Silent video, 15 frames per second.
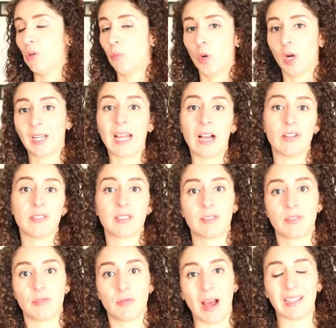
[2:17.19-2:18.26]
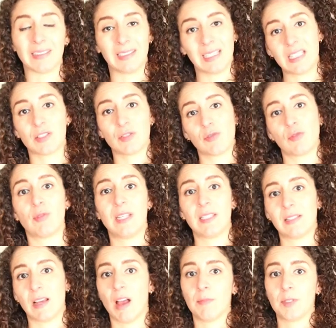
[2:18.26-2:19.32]
your workouts at least three
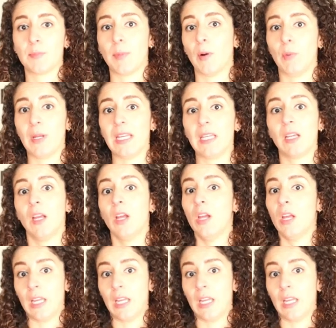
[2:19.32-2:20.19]
times per week.